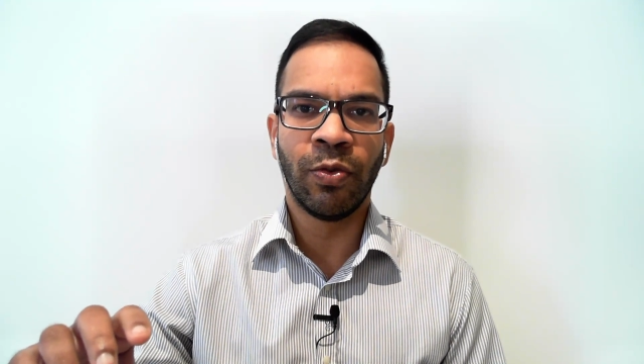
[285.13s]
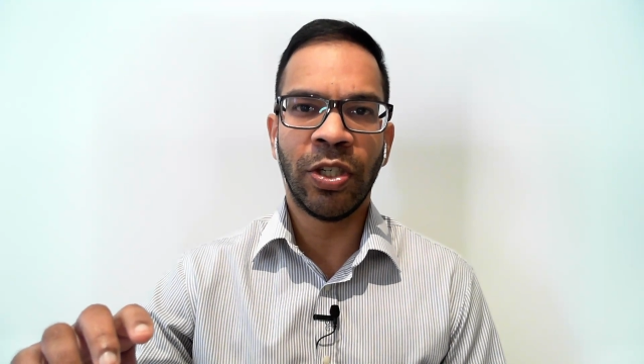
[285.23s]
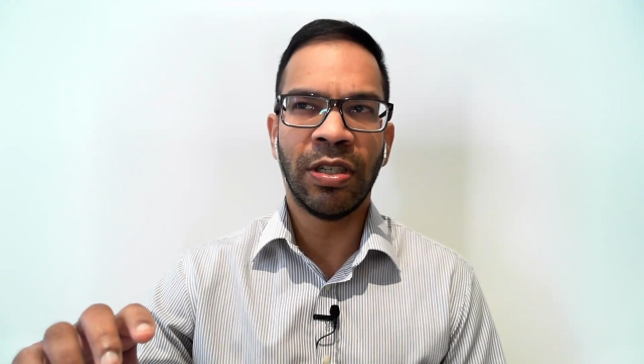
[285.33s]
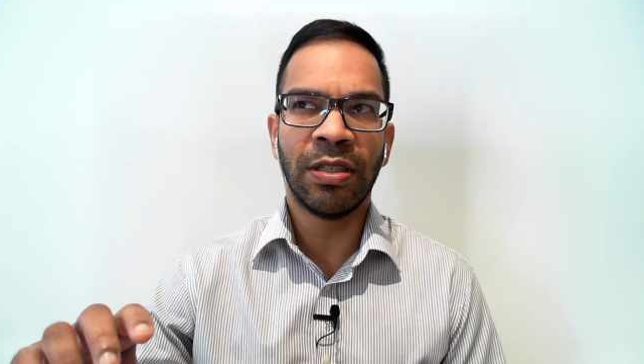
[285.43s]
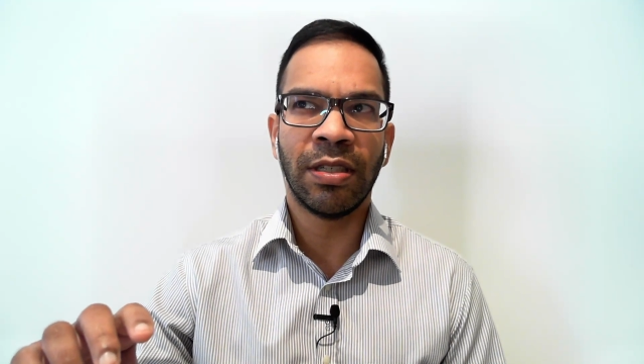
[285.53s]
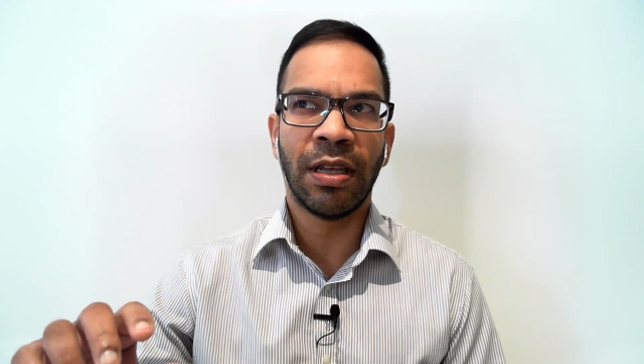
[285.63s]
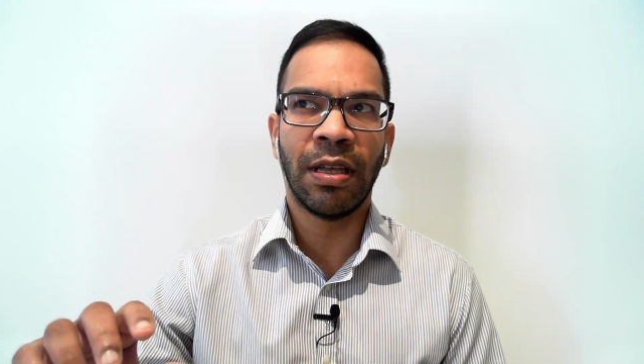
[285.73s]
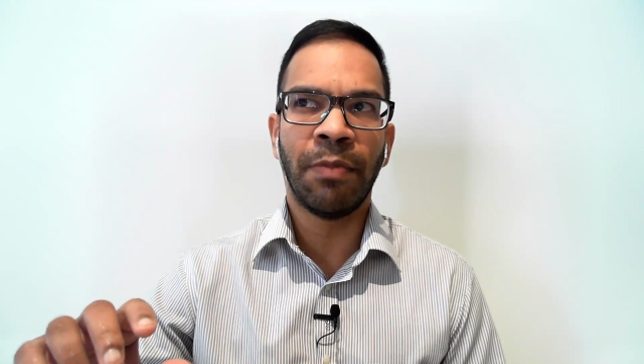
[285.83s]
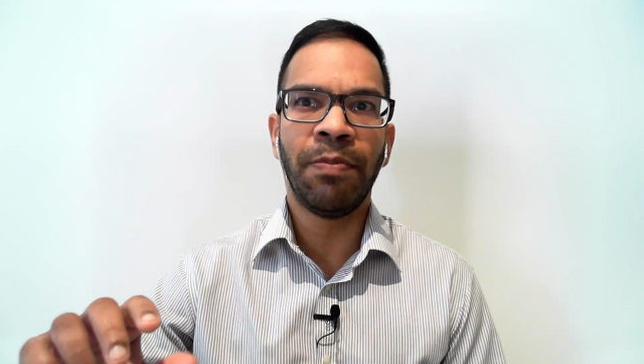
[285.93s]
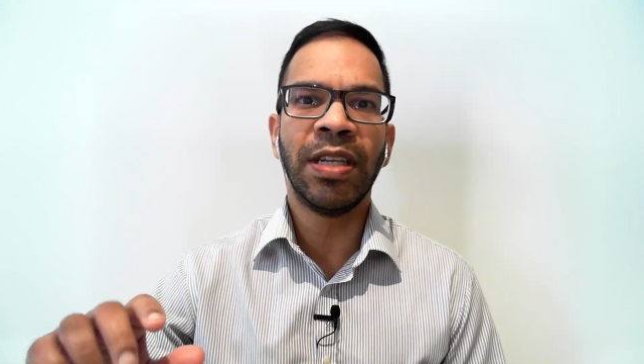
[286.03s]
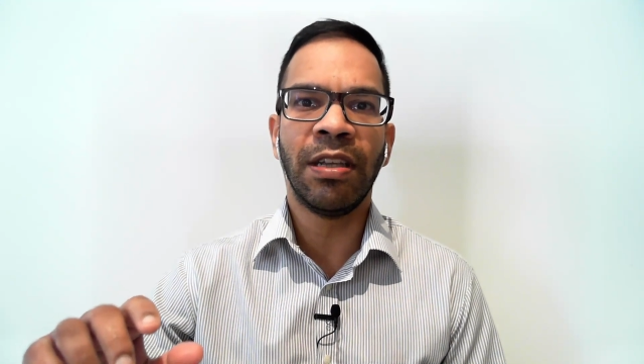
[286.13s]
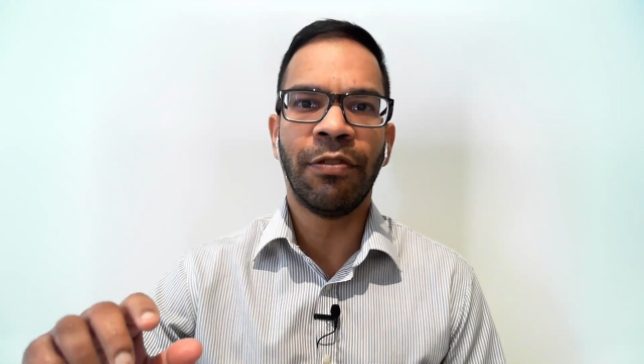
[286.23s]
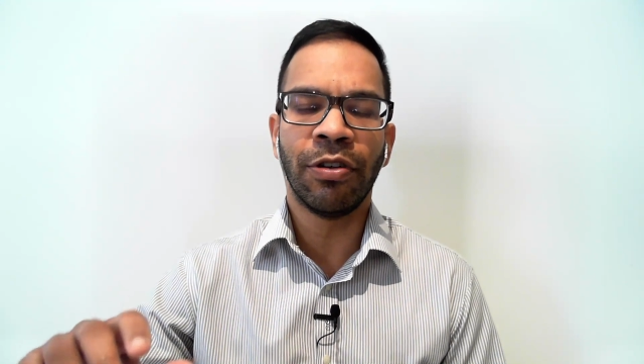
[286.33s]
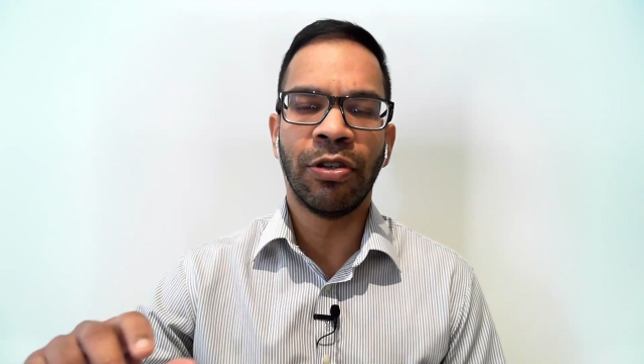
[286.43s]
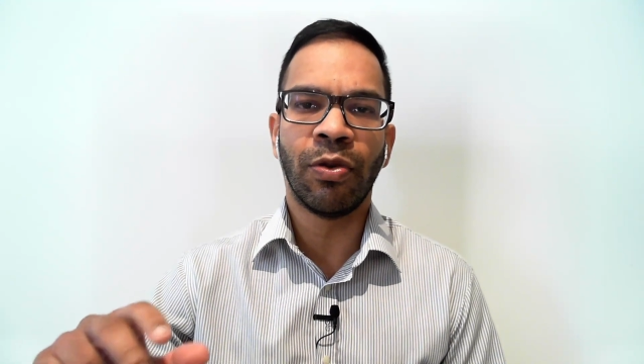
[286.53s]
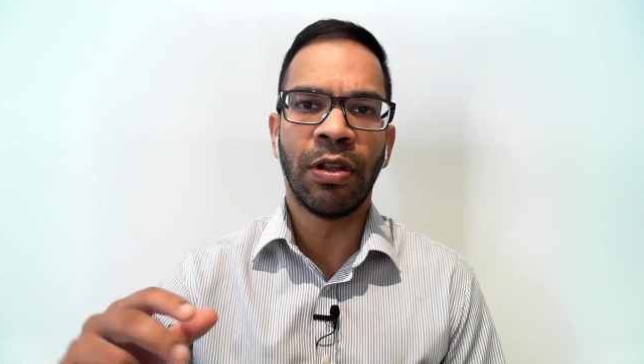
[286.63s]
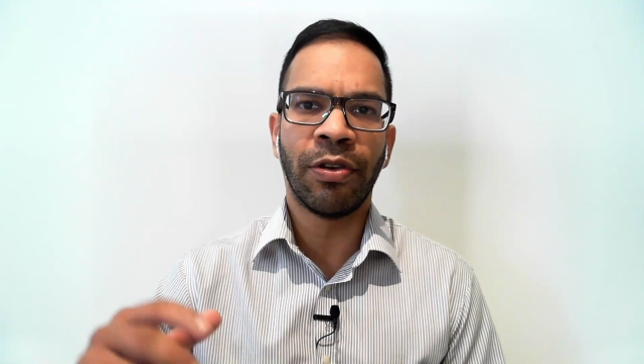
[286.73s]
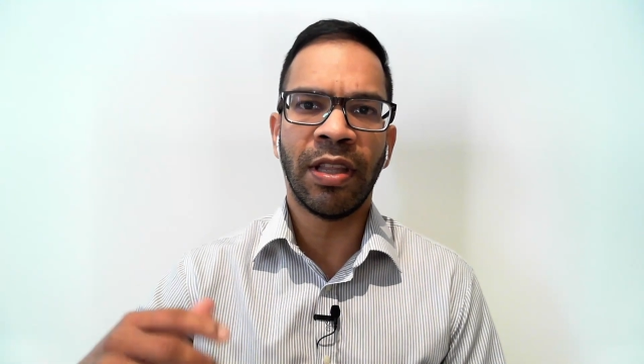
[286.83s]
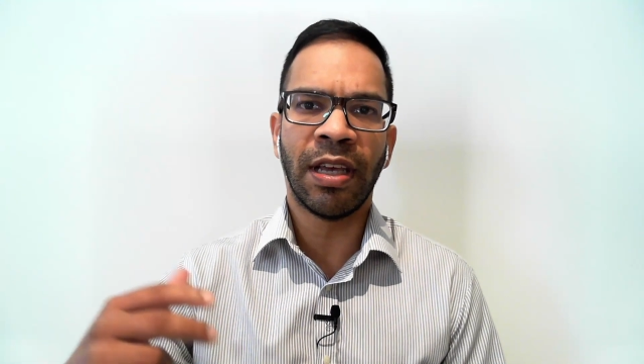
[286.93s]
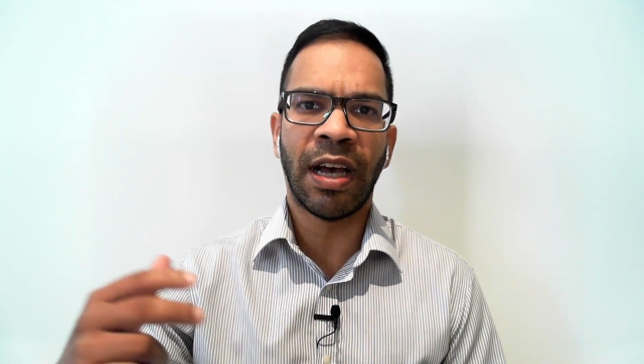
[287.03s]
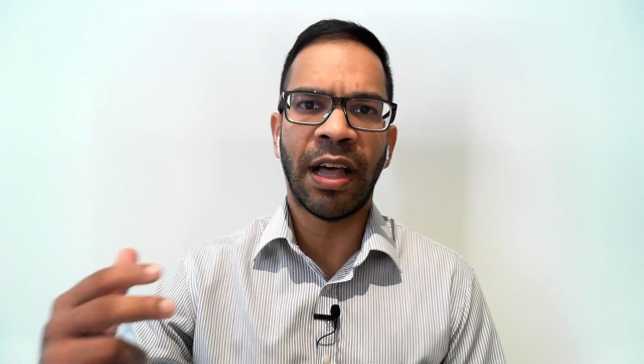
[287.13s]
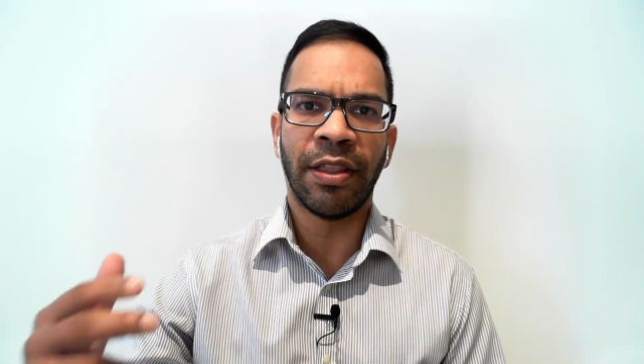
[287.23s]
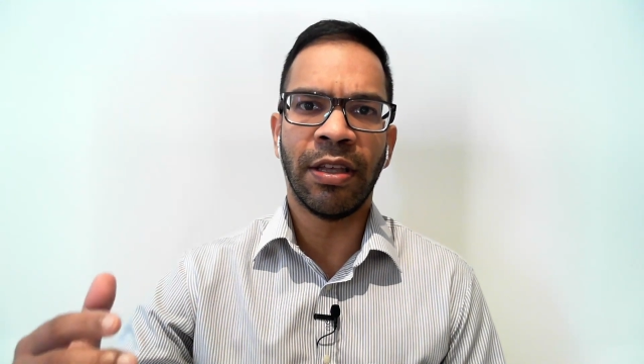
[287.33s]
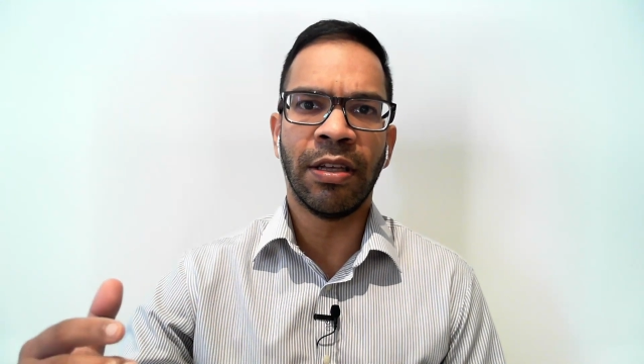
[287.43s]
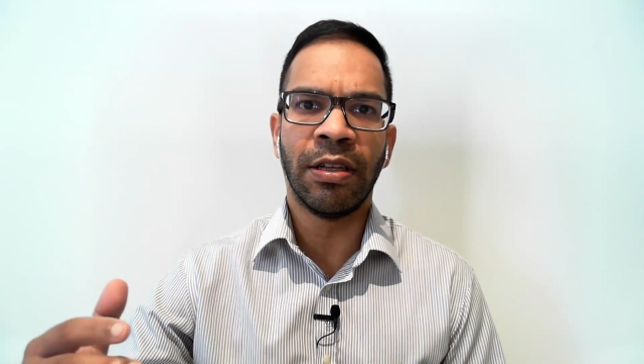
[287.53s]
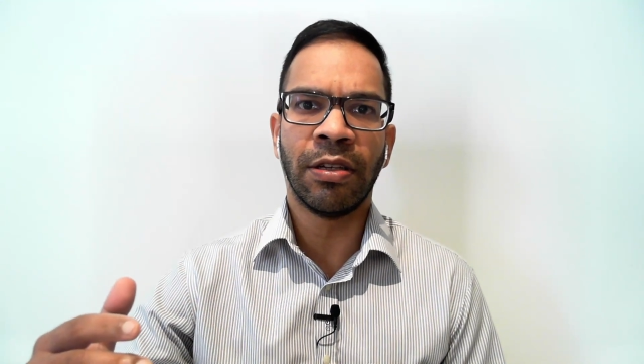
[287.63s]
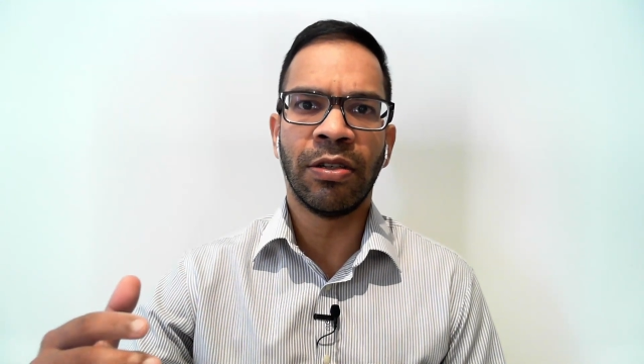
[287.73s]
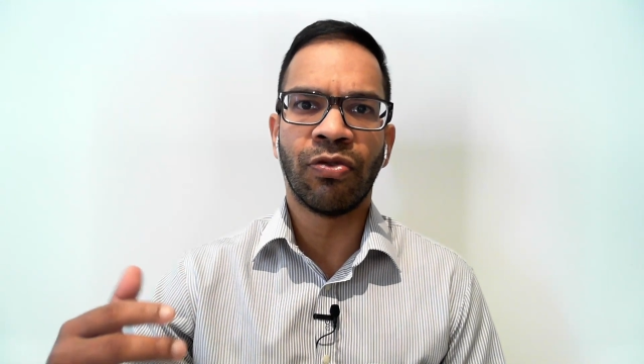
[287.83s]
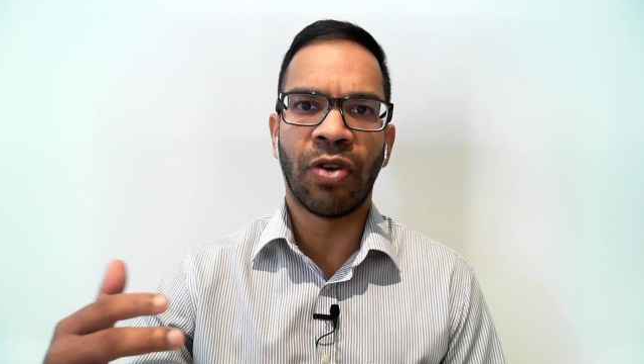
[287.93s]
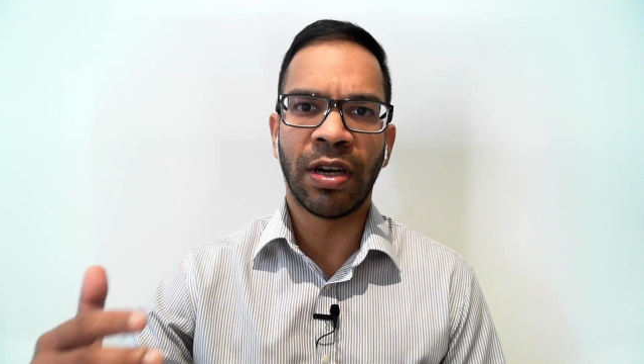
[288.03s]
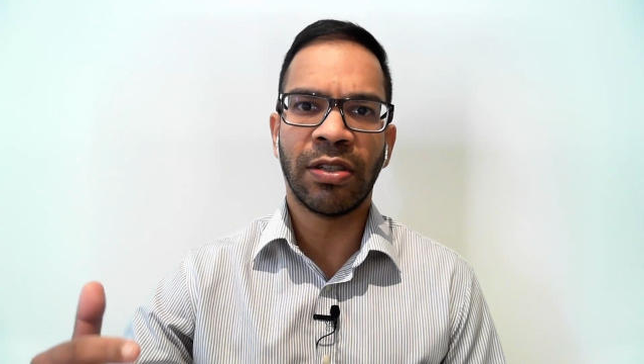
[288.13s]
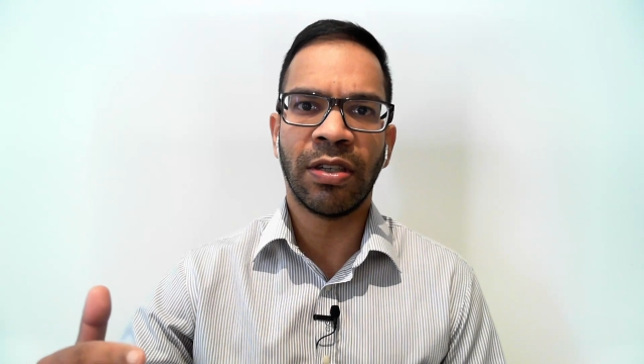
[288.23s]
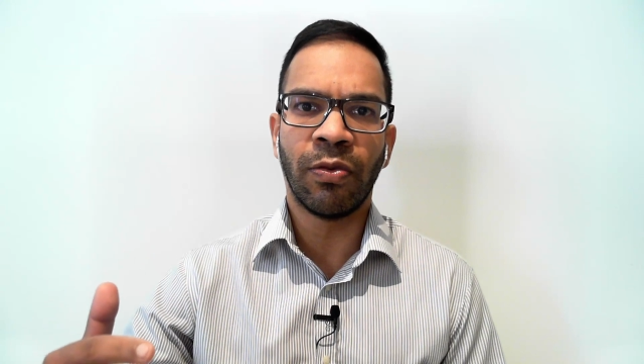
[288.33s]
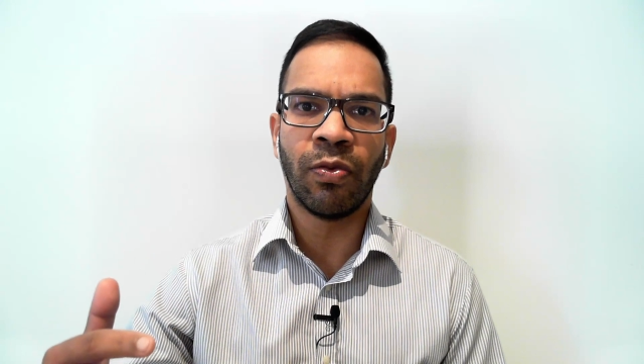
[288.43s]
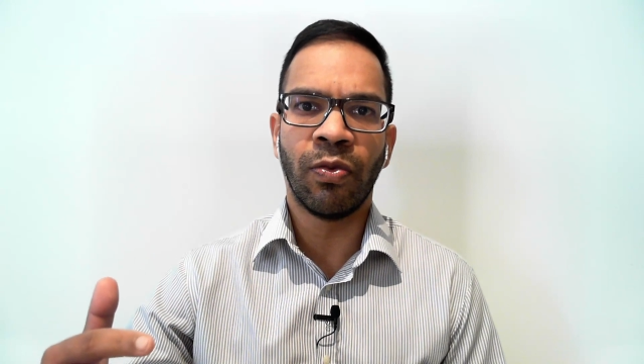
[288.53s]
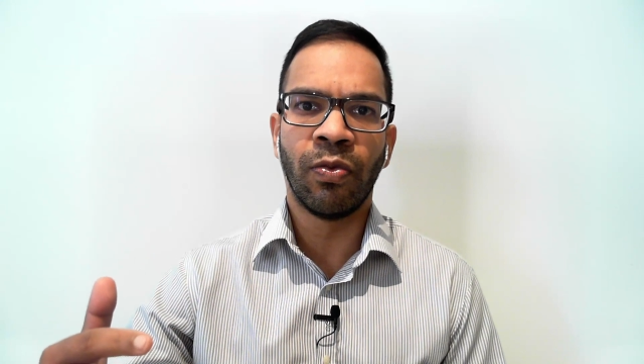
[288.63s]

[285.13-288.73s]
which is a bit different to a lot of the other drugs that